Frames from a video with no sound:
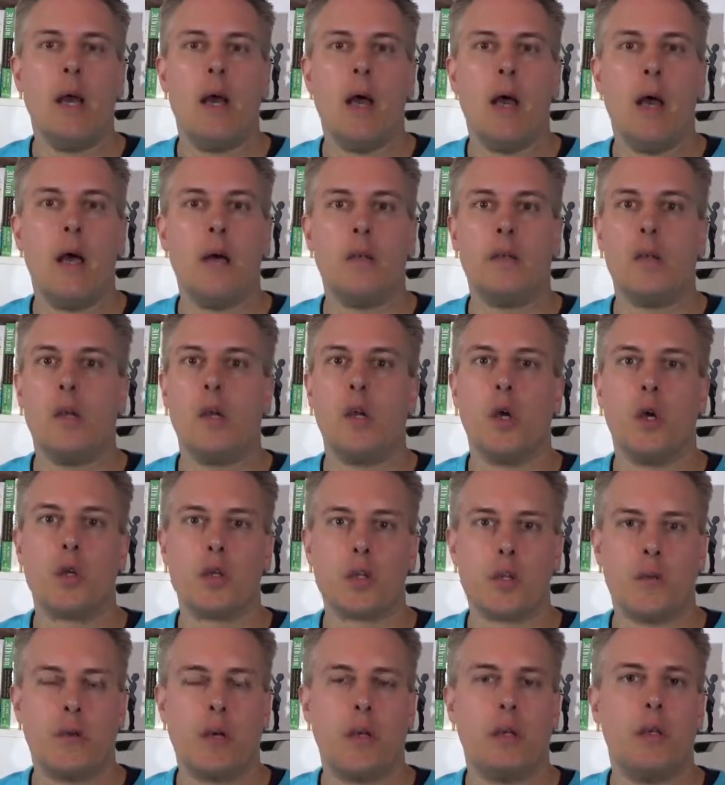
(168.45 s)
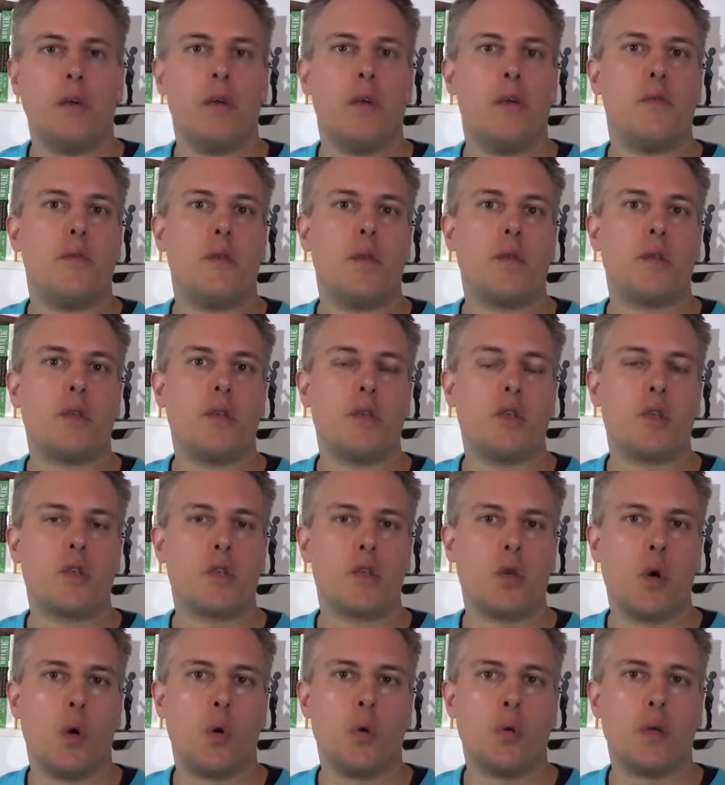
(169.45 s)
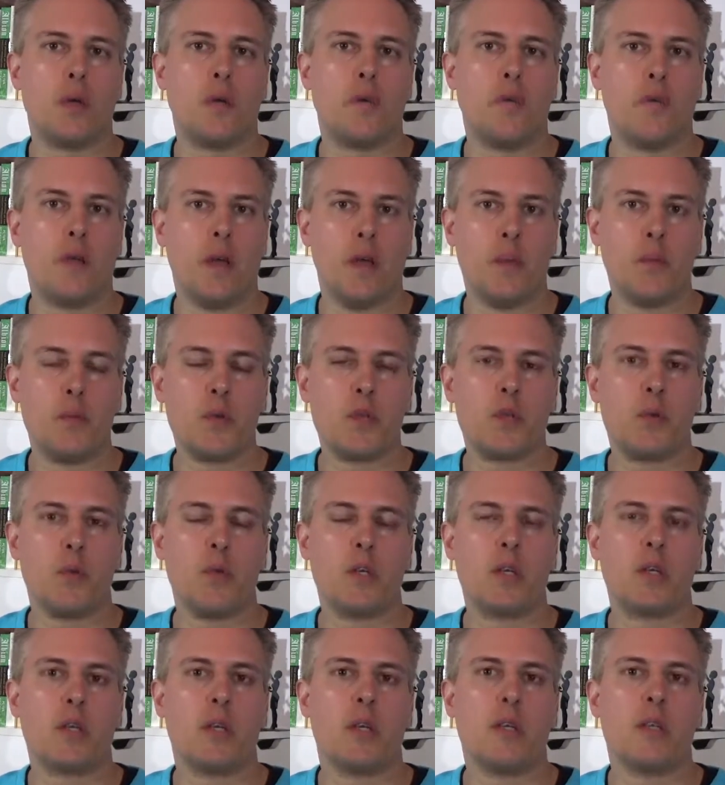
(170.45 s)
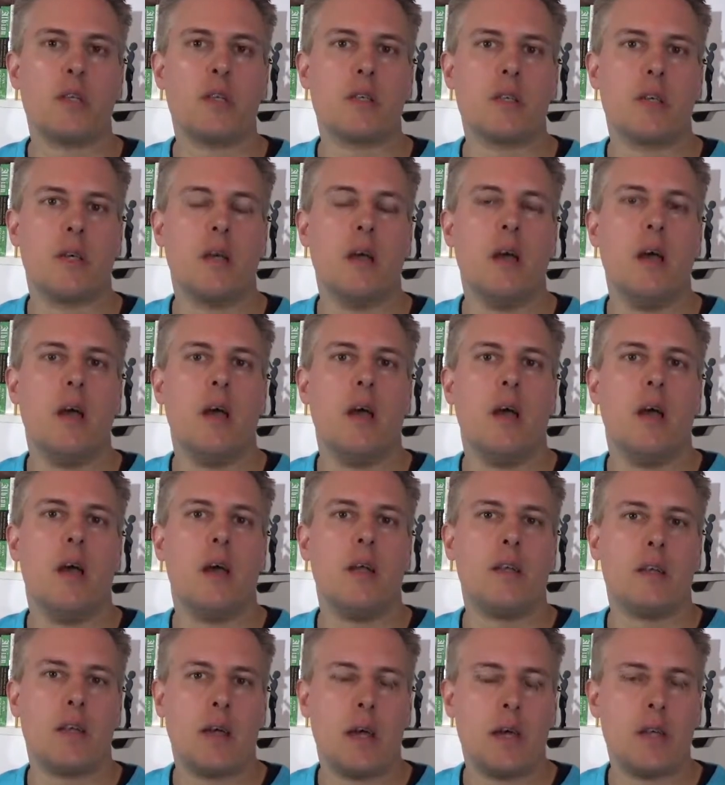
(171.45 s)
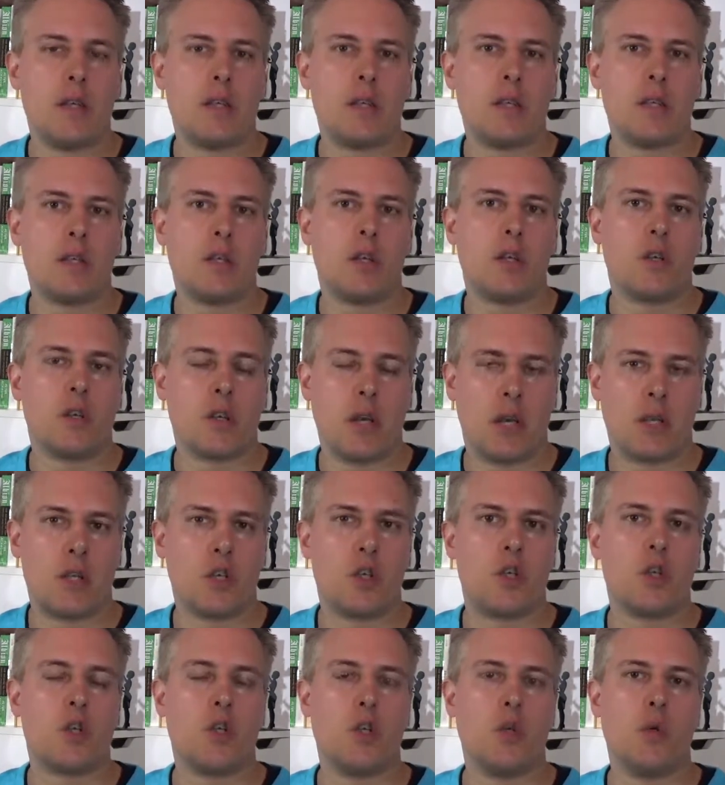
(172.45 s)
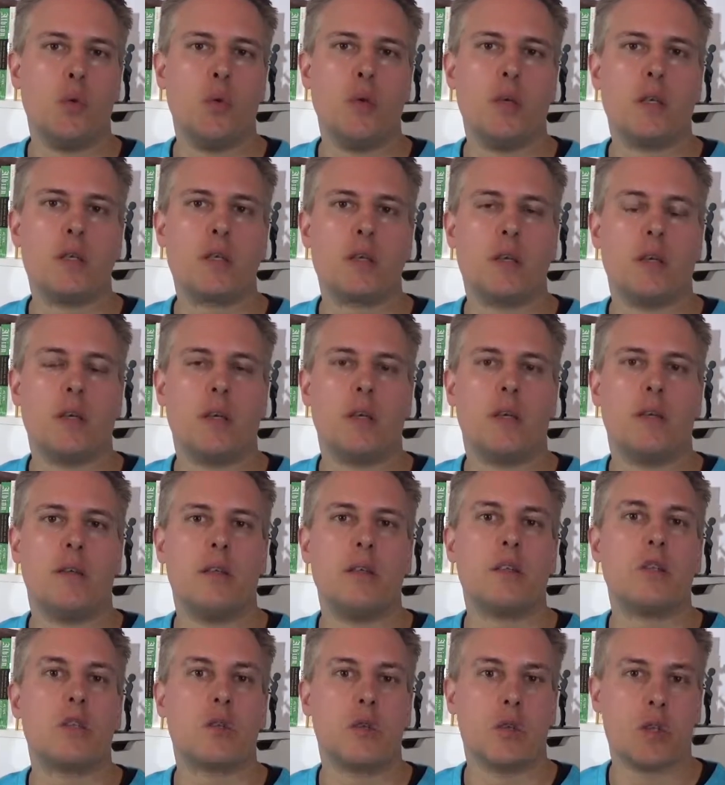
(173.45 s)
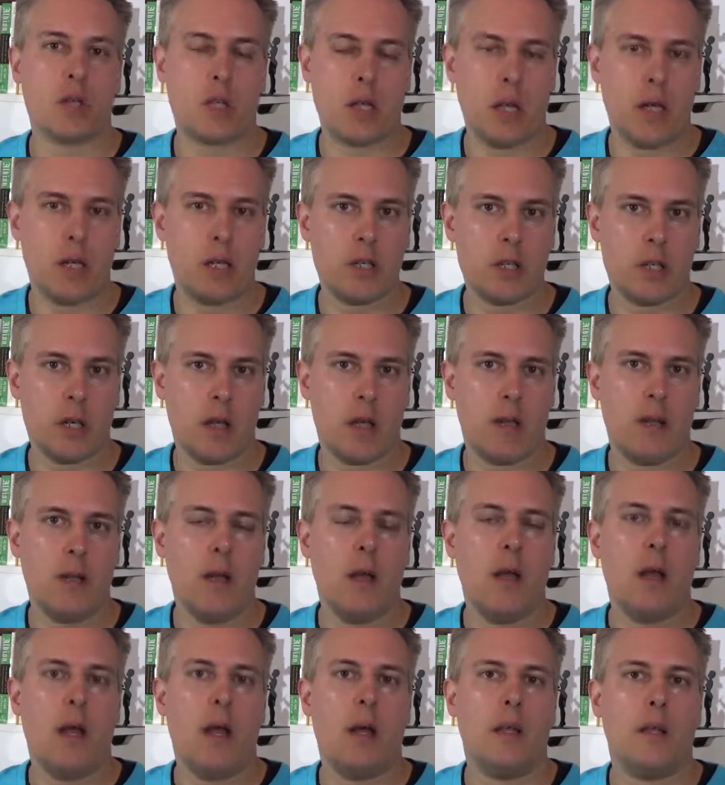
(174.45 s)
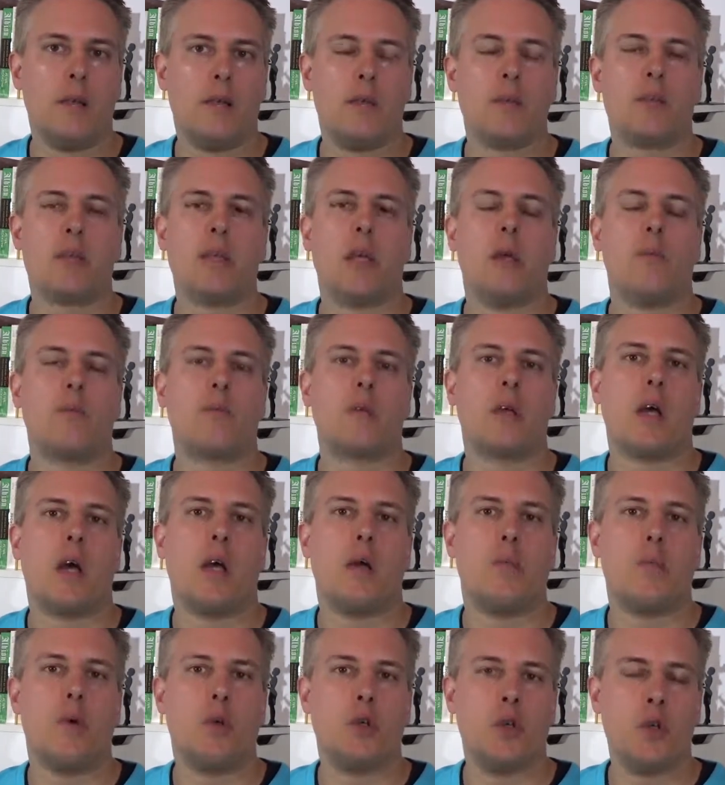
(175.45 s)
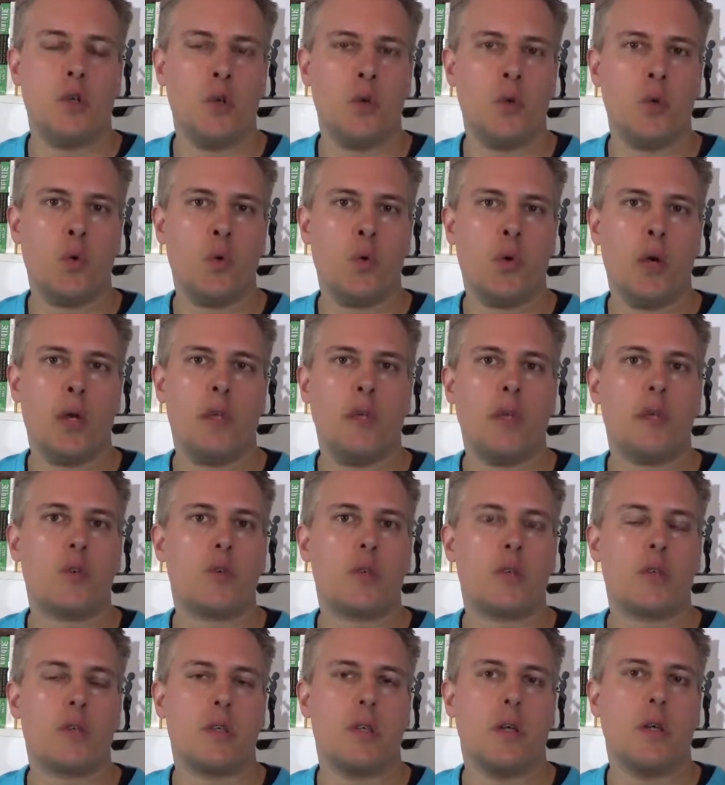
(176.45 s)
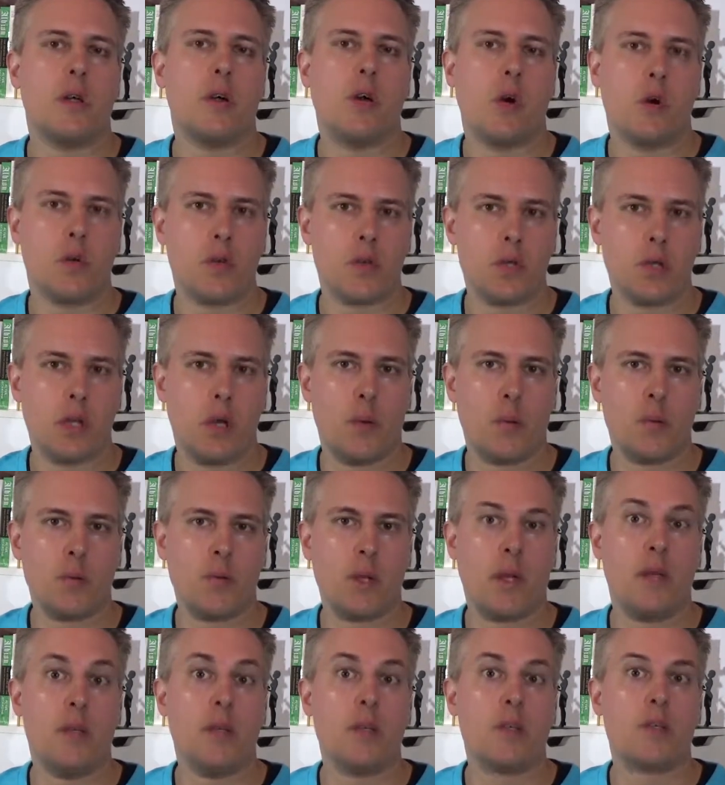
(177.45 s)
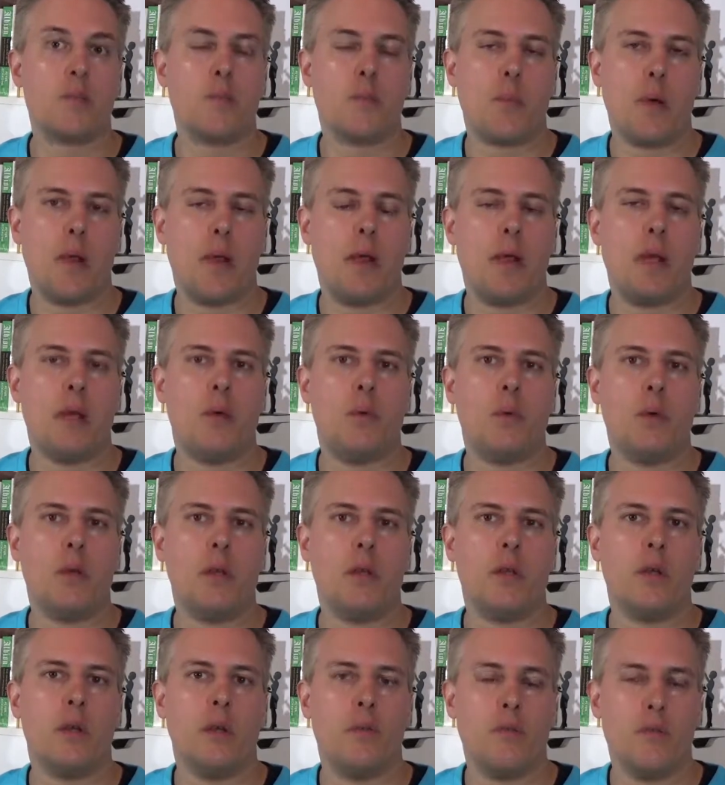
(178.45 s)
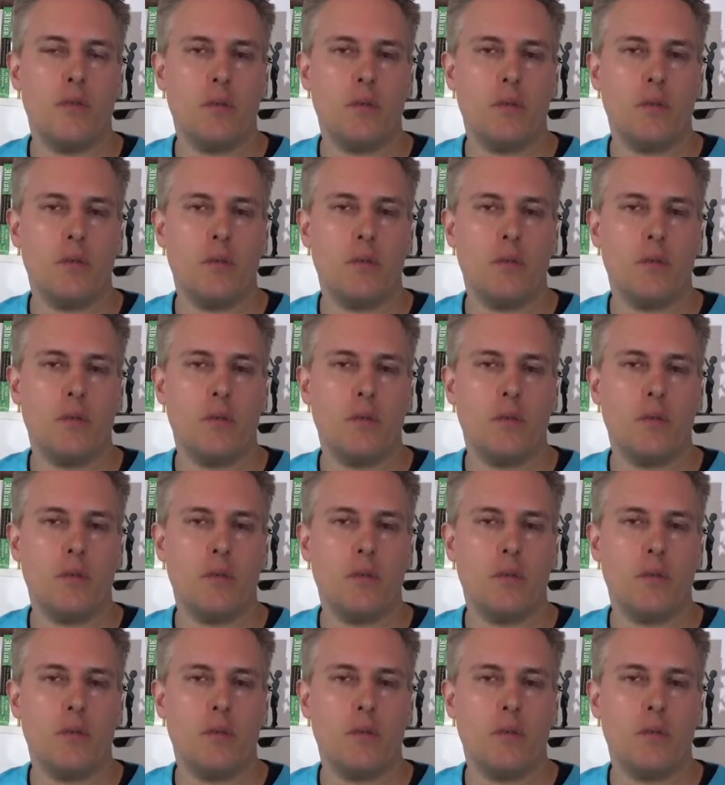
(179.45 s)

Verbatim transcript: and a lot of other references to older films, which it's a, a nice touch to it, uh, this nostalgia, and at the same time a new and interesting concept, and this play with,